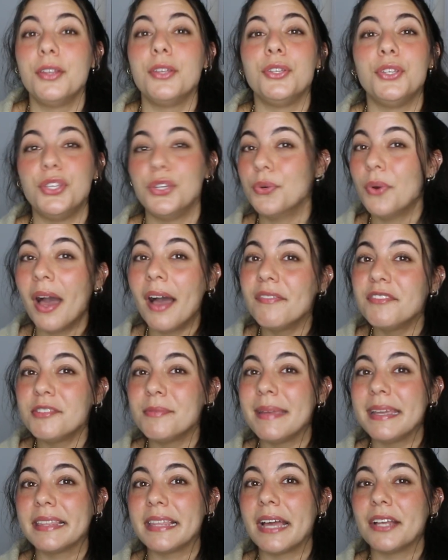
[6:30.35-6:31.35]
You have to
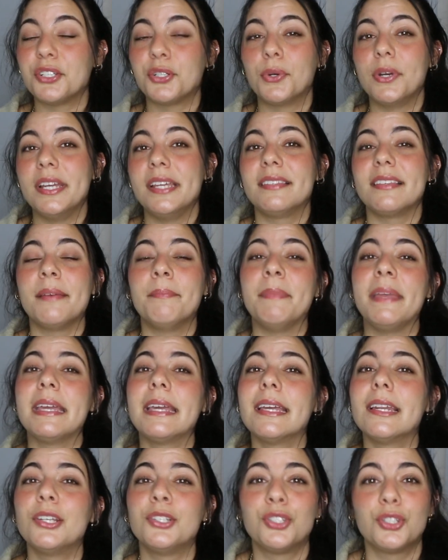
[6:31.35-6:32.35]
make that choice and make
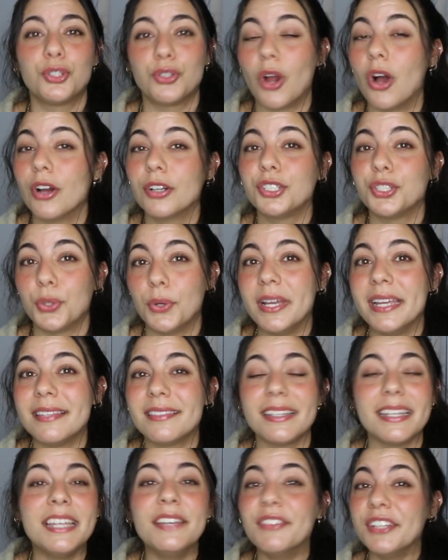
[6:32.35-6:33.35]
it a strong choice.
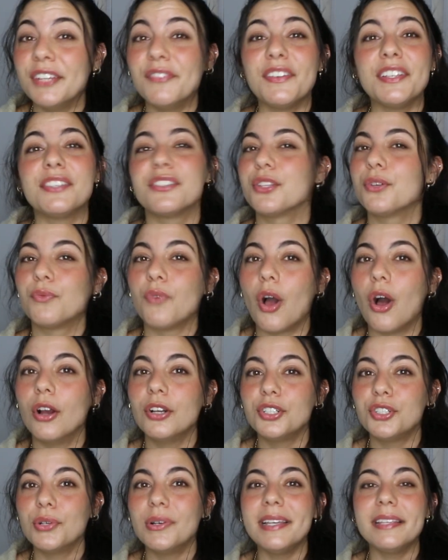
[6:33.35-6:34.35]
Even if it's the
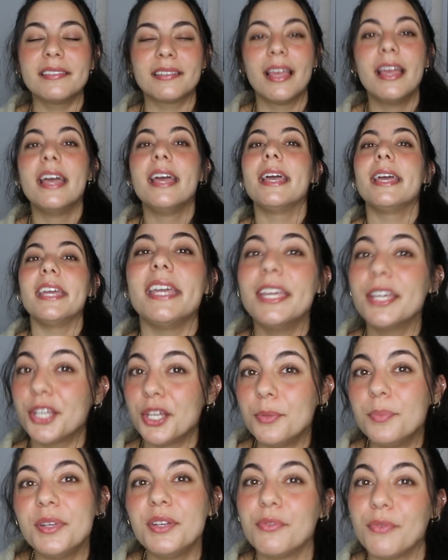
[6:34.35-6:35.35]
wrong choice, it
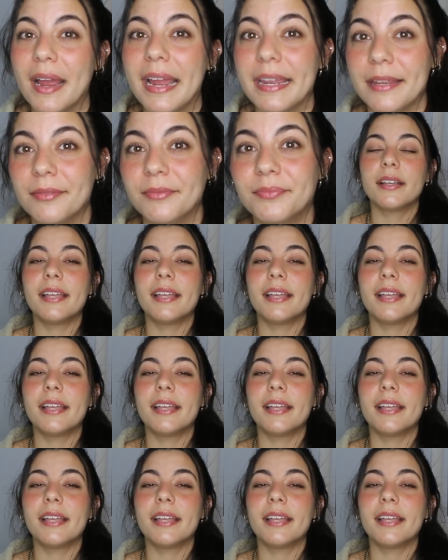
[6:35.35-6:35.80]
could be right.